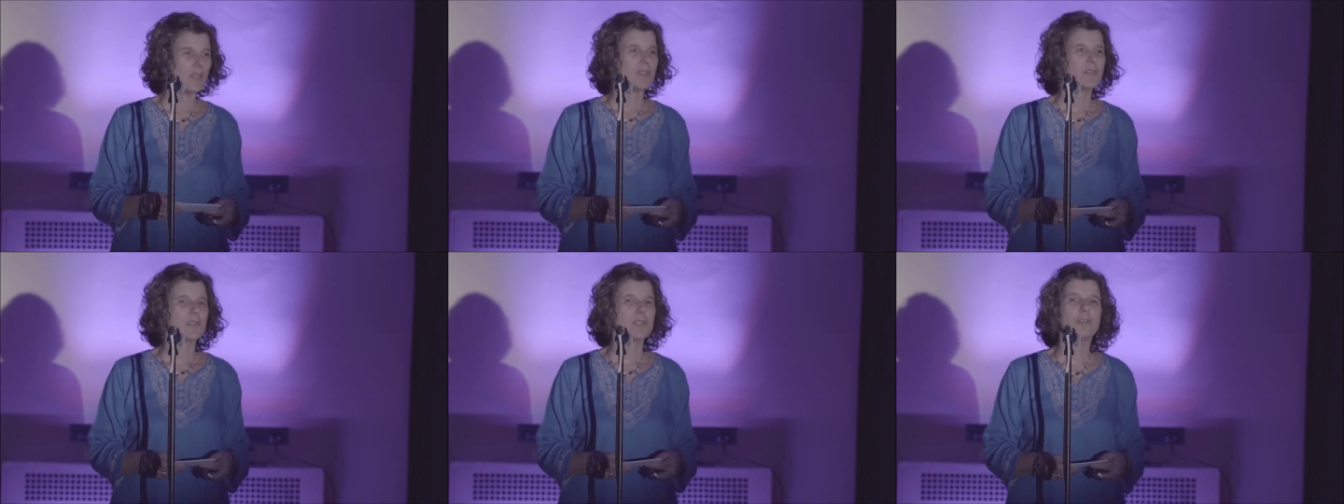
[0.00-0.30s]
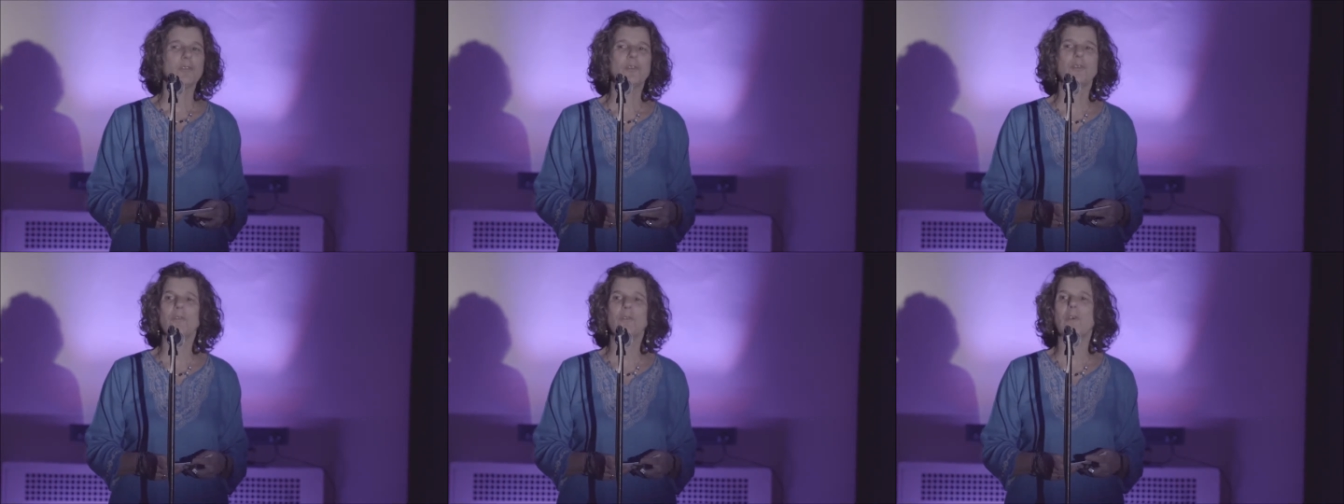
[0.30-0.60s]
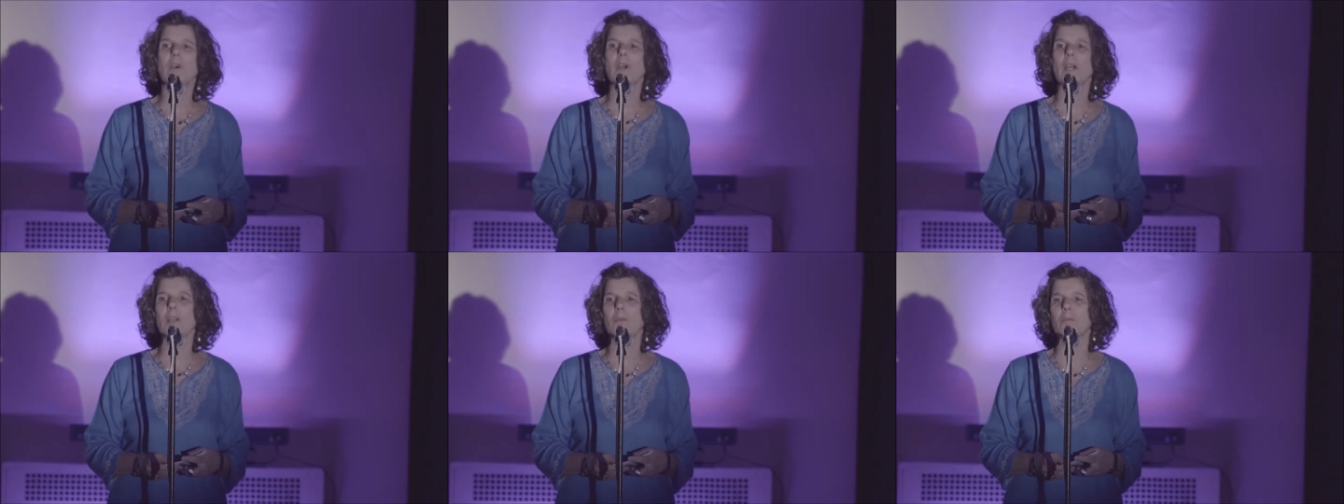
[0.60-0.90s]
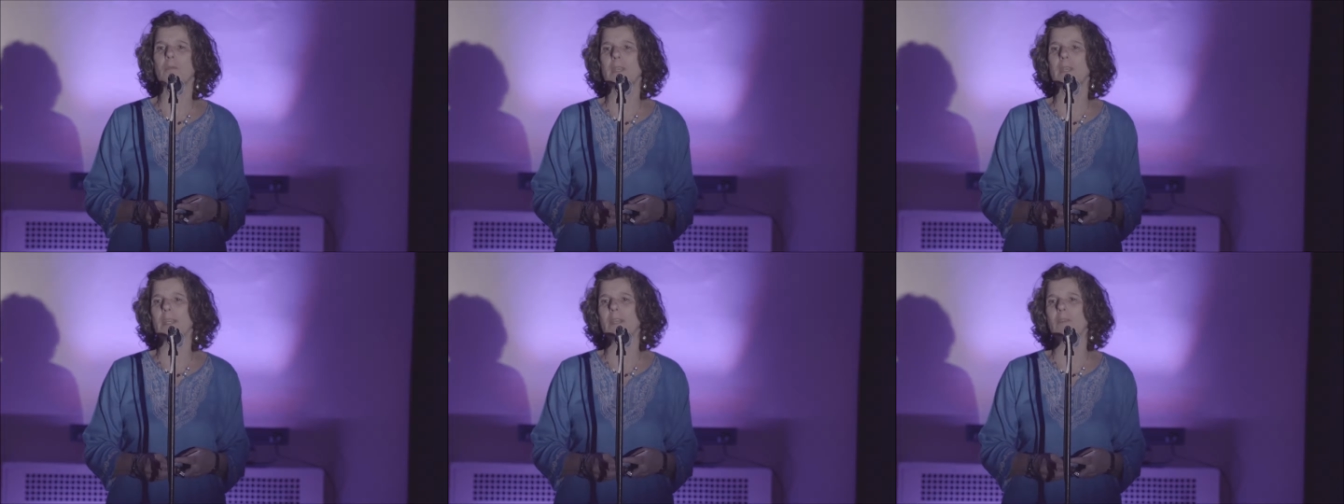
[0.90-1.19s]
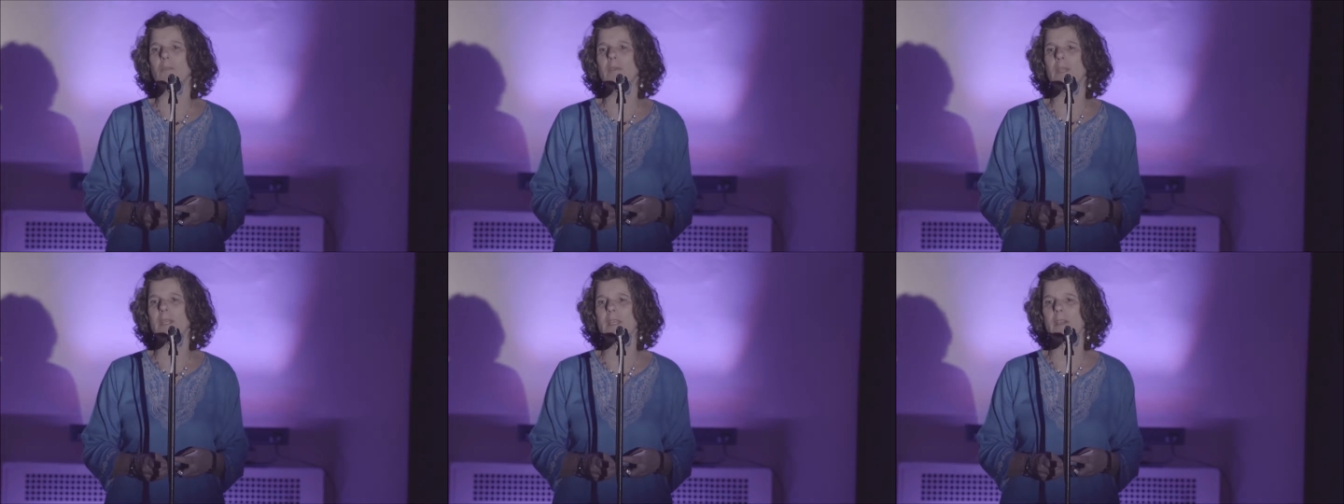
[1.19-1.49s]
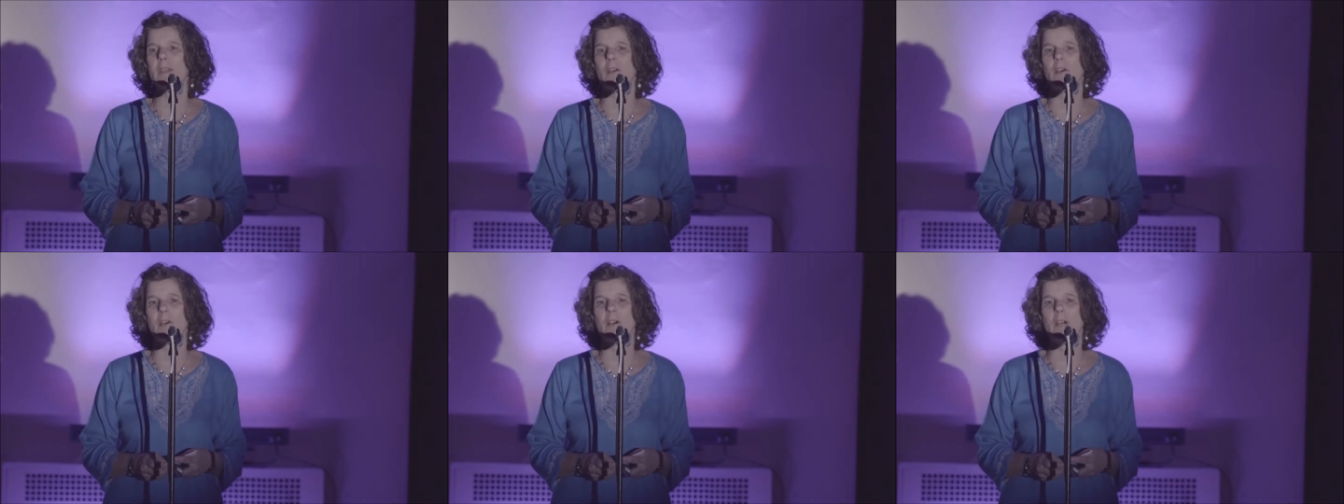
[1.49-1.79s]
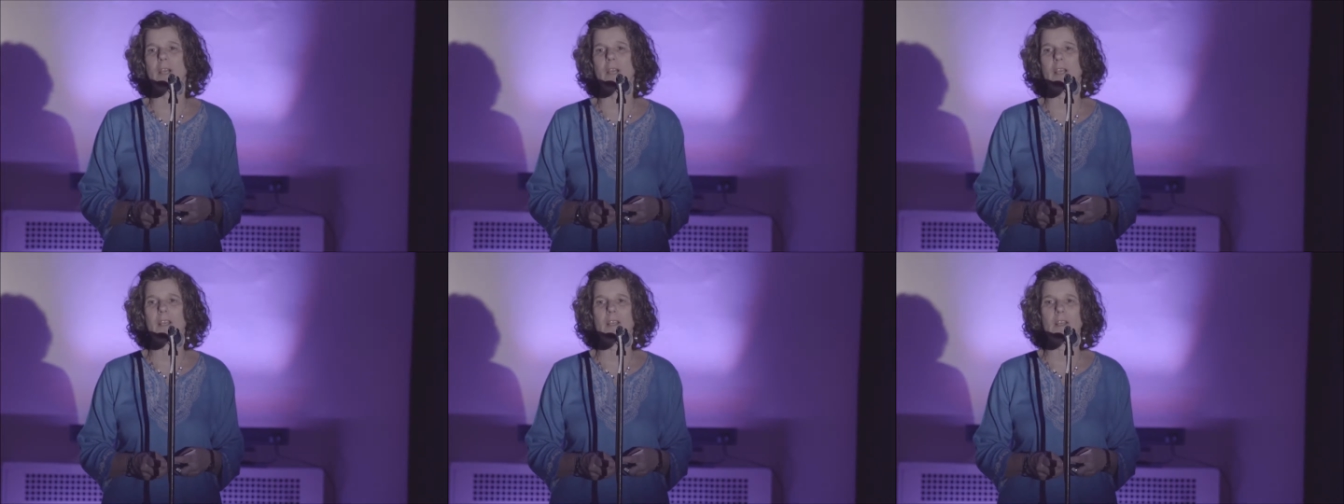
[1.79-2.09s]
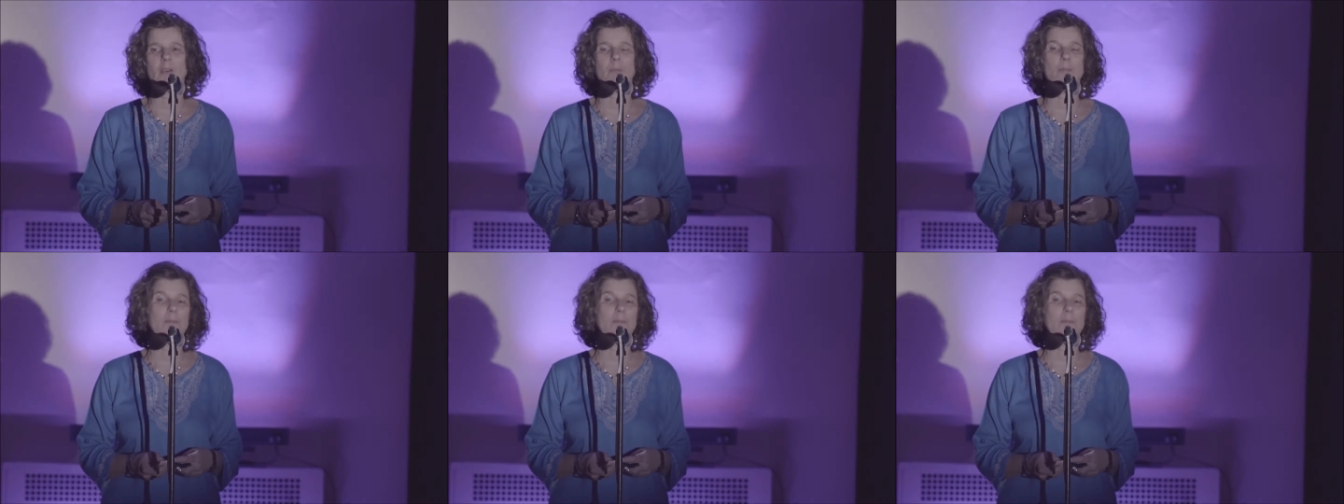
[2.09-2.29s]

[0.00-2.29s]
So who are we? We are